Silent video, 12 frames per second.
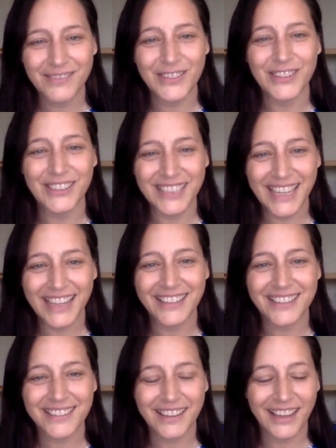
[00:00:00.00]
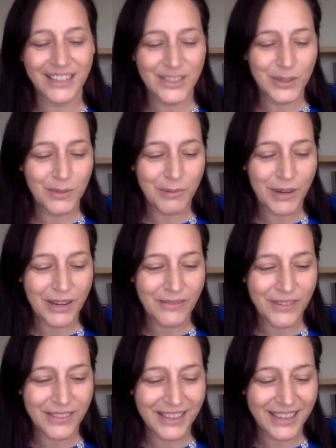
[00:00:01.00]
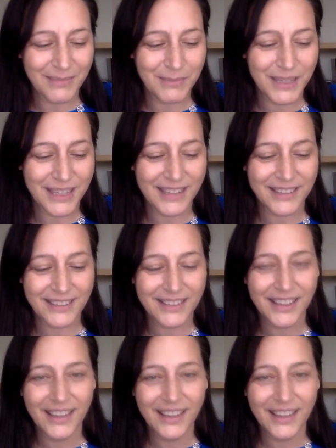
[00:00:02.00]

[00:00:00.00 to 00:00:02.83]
Oh, yes, I do pray for that because